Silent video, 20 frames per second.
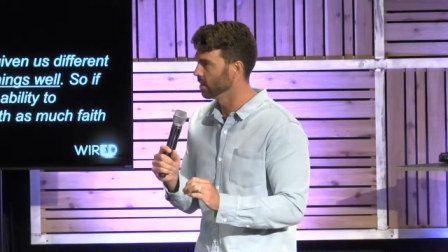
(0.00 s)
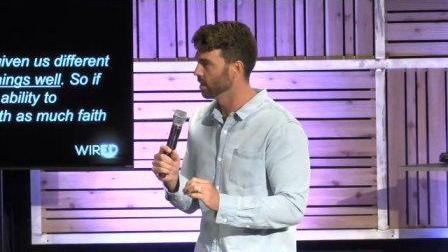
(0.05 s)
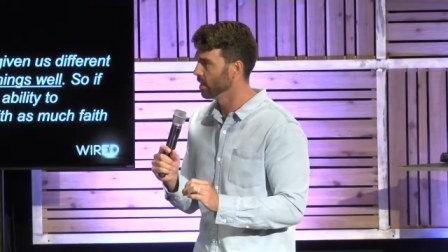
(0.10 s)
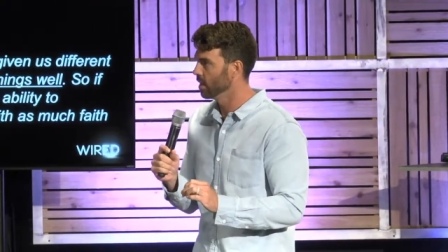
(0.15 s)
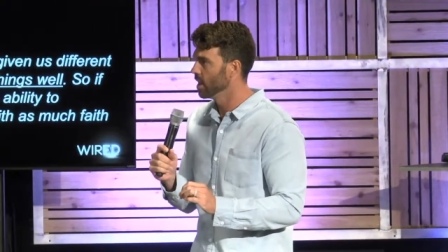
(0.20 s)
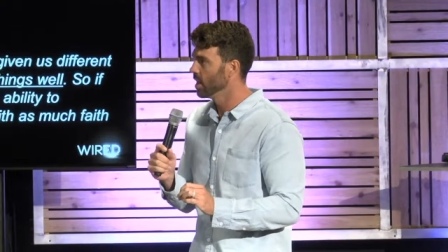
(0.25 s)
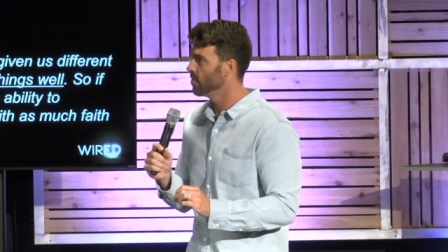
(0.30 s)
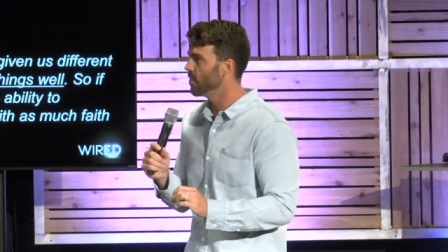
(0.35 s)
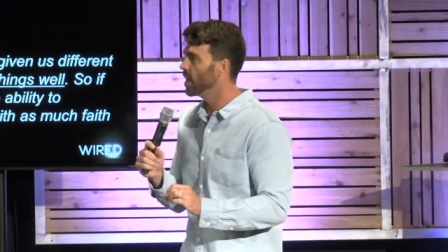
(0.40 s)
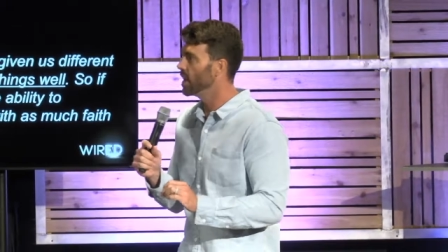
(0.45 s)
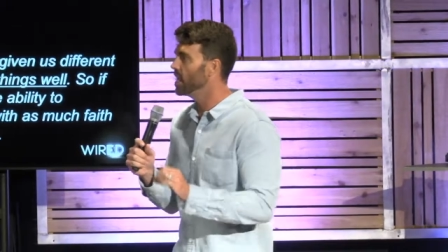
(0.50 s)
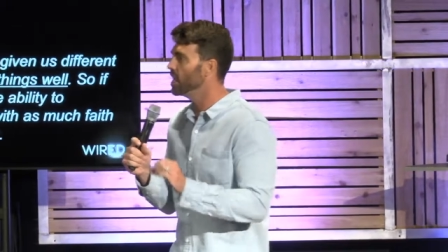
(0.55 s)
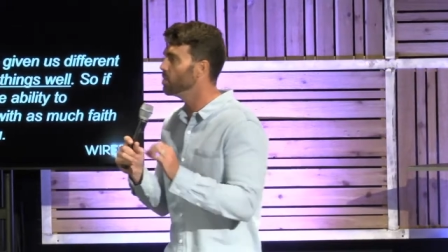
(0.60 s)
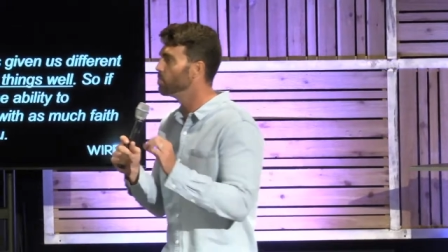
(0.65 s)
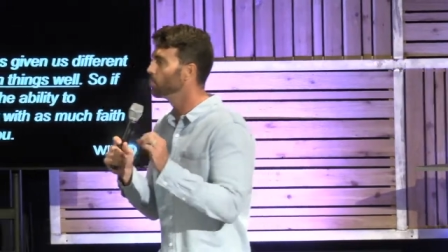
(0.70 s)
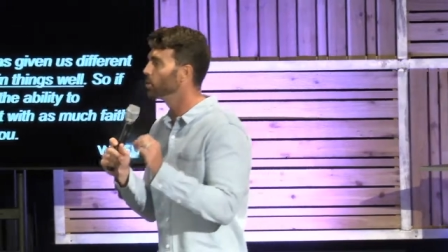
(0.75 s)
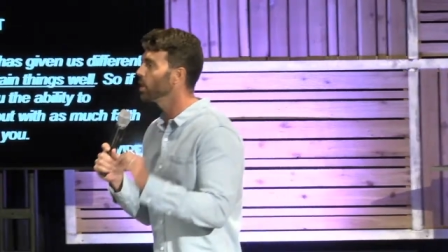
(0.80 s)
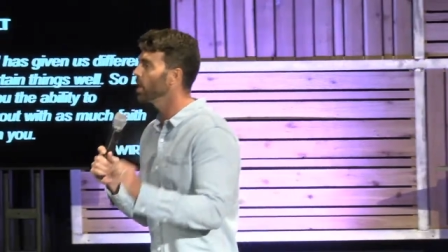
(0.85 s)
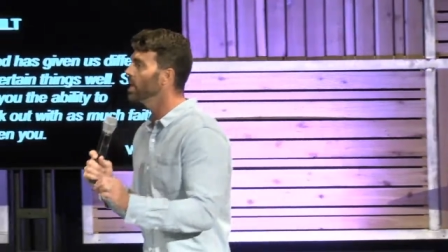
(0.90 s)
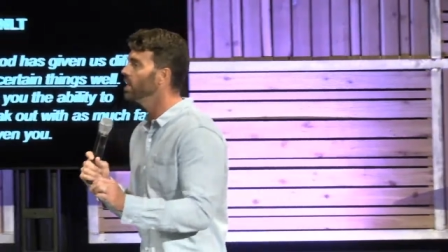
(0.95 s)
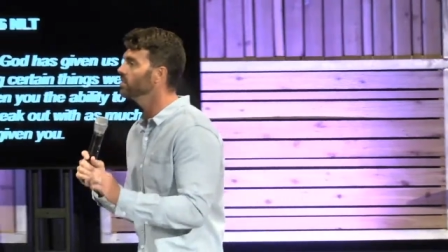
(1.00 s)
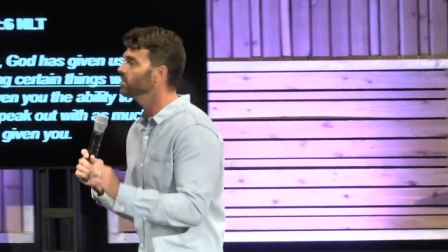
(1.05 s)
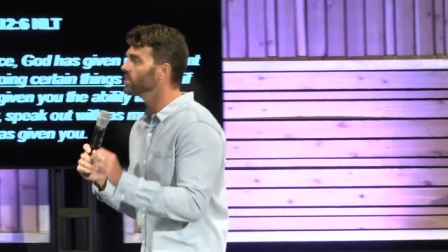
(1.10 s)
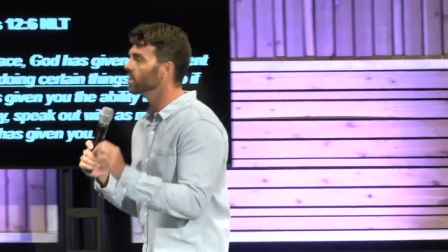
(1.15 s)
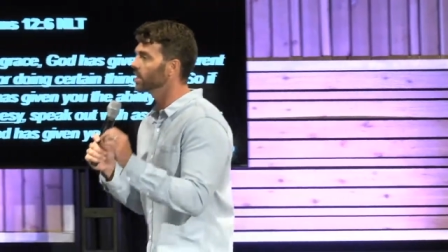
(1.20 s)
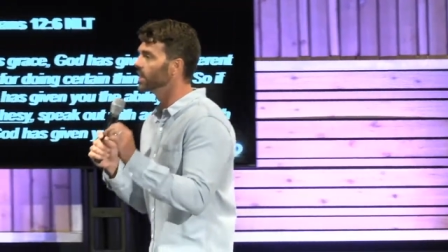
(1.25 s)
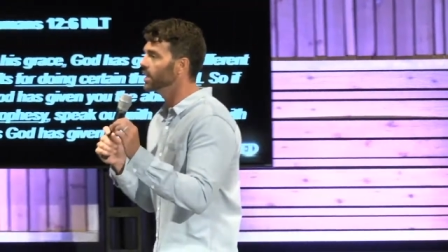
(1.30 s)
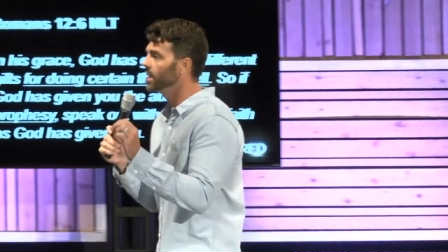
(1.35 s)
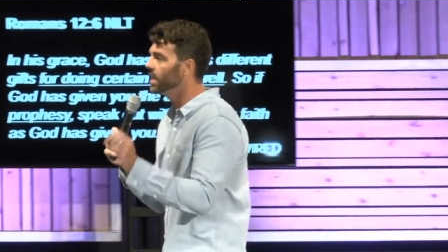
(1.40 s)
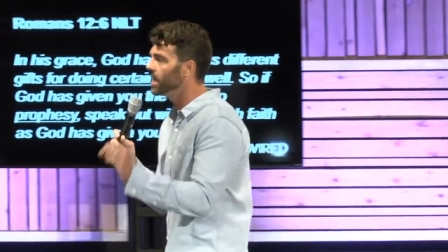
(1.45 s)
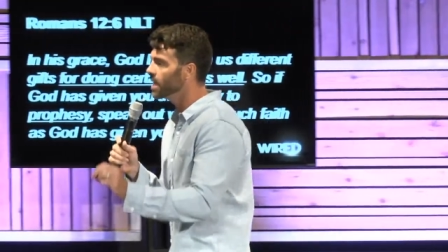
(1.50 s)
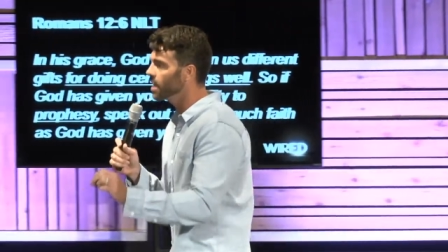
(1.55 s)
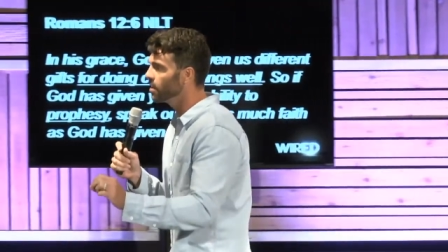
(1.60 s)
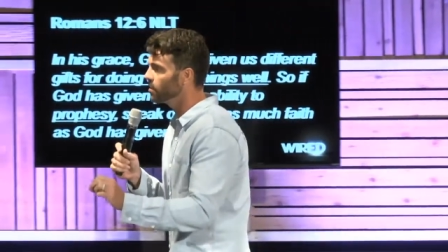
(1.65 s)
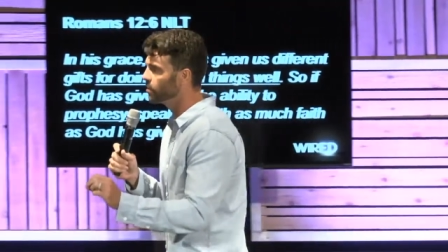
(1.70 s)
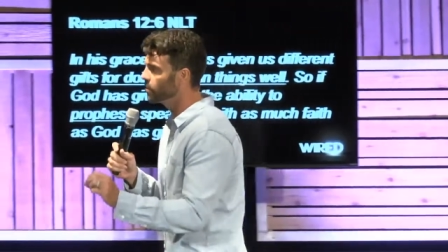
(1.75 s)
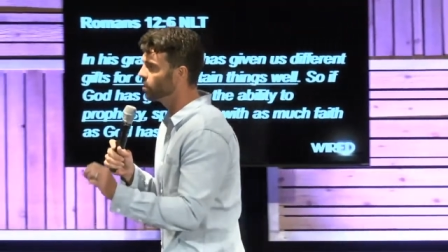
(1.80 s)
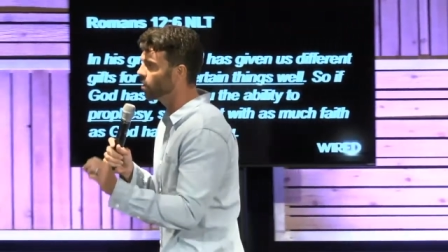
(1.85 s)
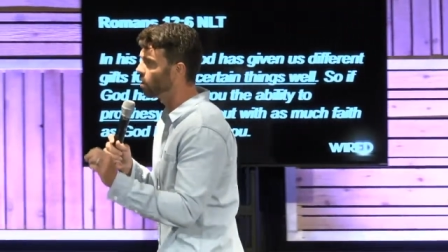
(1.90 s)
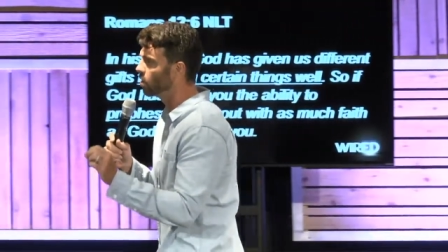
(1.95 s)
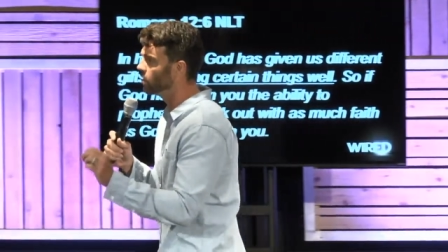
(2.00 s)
that He placed a gift on